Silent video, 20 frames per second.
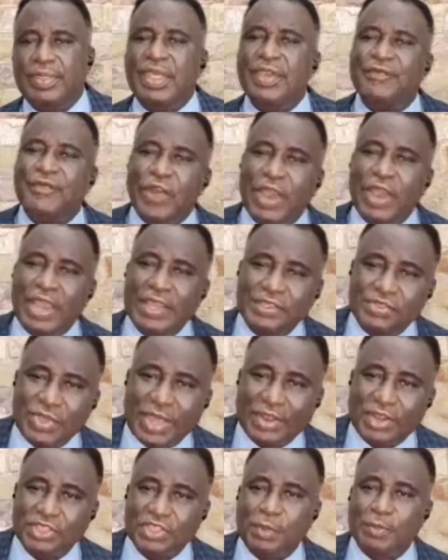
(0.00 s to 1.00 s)
The voice you
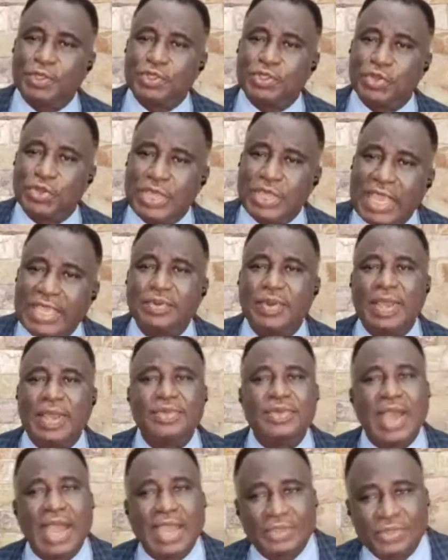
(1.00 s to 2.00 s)
are not supposed to hear is the
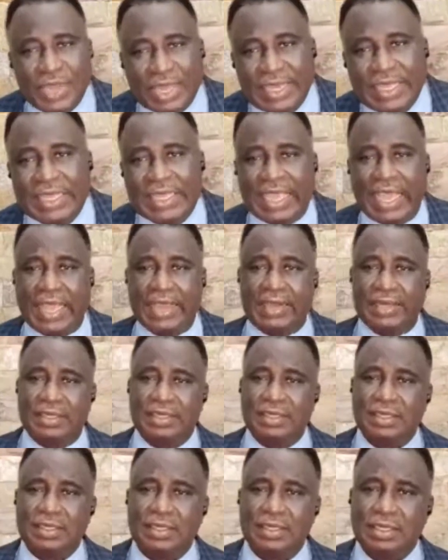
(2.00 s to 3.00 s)
one you are actually hearing.
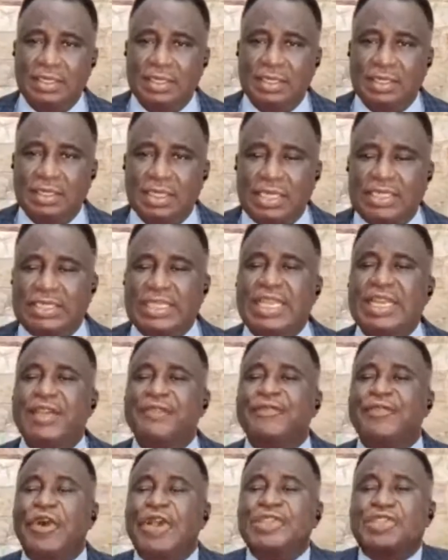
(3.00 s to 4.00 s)
He said,
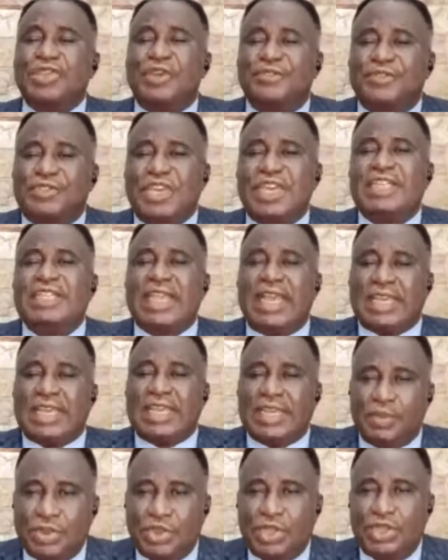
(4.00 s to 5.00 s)
the voice of strangers that
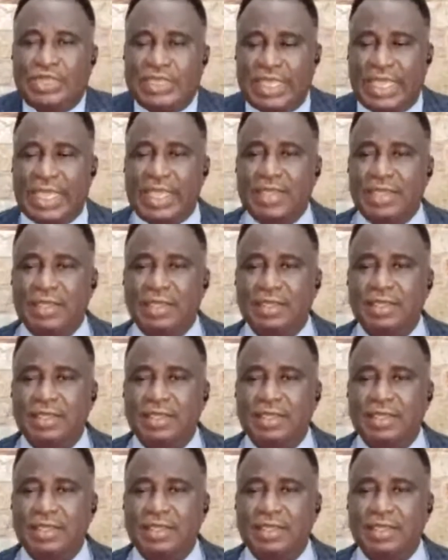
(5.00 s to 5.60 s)
they will not hear.